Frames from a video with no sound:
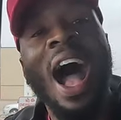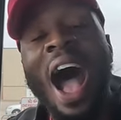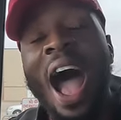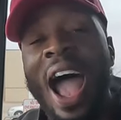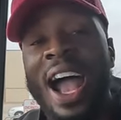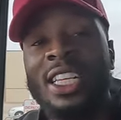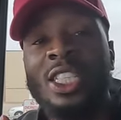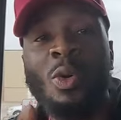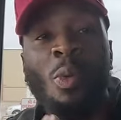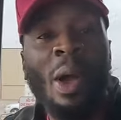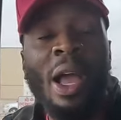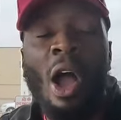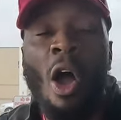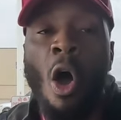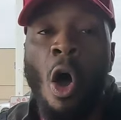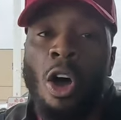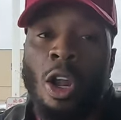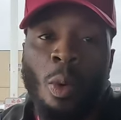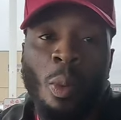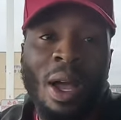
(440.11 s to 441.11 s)
I had to wait
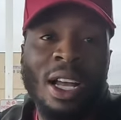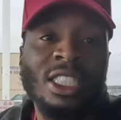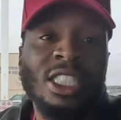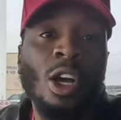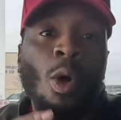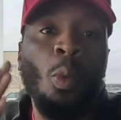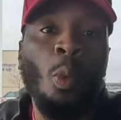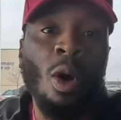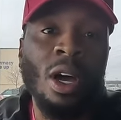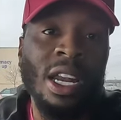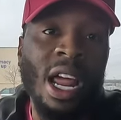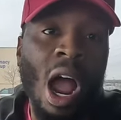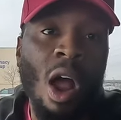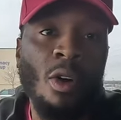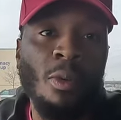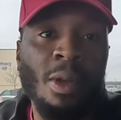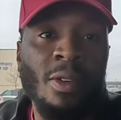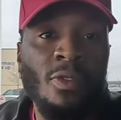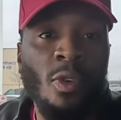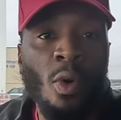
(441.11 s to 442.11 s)
all the way until one
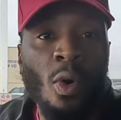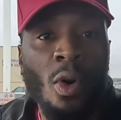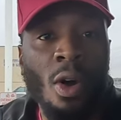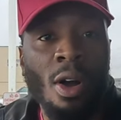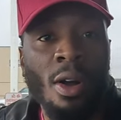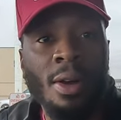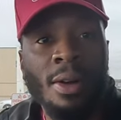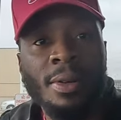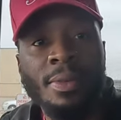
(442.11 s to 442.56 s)
hour before.